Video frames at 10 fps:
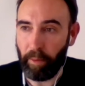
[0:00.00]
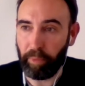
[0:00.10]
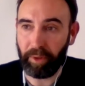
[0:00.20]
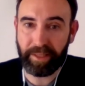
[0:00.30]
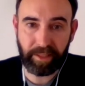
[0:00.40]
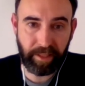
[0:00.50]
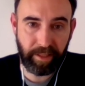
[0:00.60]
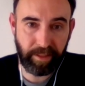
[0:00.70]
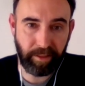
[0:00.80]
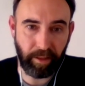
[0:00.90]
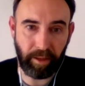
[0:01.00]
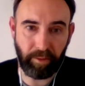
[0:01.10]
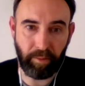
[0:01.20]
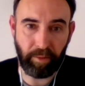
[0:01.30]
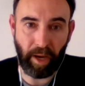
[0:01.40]
policies are
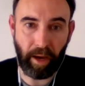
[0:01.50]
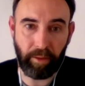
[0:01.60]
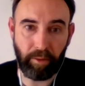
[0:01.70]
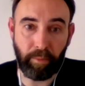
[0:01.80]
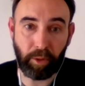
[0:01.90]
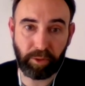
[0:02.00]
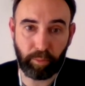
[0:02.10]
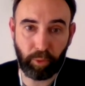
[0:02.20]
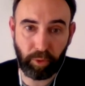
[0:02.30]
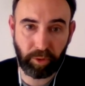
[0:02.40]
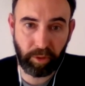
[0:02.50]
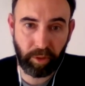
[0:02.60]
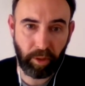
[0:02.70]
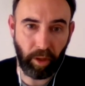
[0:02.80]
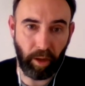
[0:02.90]
the most booked
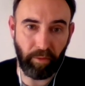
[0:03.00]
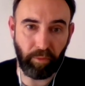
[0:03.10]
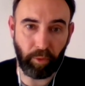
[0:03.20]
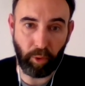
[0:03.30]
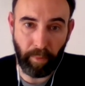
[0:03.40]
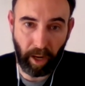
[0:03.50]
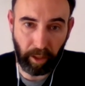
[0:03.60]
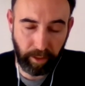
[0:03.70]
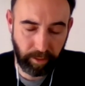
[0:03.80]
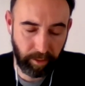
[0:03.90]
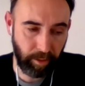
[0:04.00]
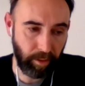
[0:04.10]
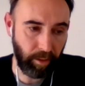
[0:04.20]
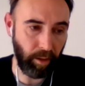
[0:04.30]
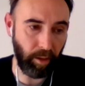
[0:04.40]
for your market
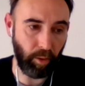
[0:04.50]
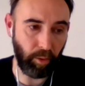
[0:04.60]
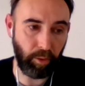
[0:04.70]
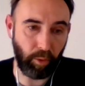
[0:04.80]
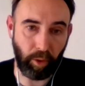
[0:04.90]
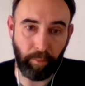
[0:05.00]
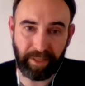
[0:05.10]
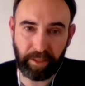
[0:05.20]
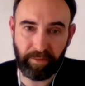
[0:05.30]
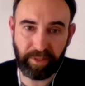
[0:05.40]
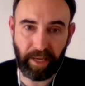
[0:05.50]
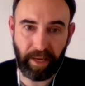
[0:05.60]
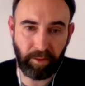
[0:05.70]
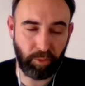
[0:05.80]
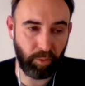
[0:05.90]
or your competitive
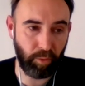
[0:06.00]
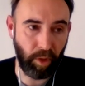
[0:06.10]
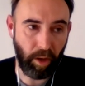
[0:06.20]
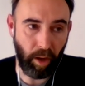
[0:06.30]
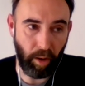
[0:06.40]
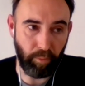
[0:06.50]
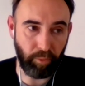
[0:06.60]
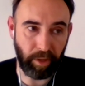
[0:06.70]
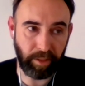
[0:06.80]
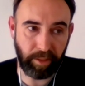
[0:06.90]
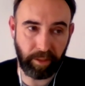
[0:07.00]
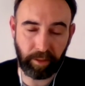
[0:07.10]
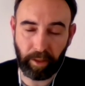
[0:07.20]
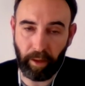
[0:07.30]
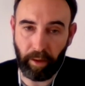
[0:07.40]
set, to
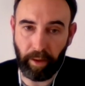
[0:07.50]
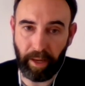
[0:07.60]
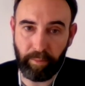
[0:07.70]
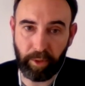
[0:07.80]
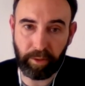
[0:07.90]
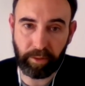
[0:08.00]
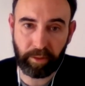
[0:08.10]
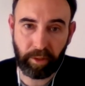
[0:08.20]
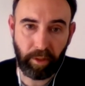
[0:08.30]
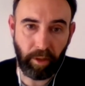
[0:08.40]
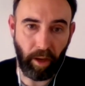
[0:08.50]
pricing elements.